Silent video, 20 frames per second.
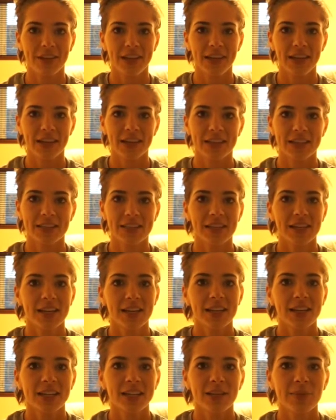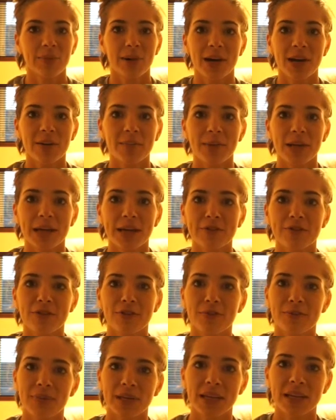And the bottom line for
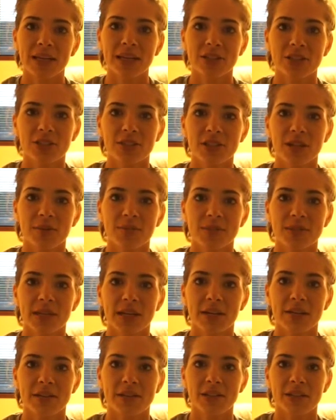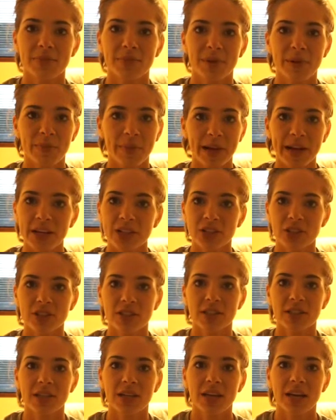me, it just comes down to my
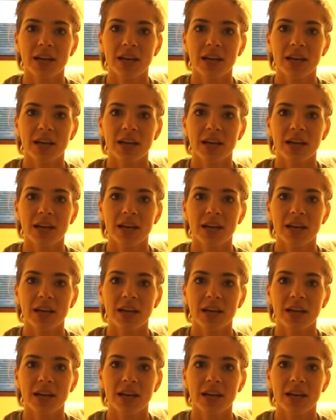passion.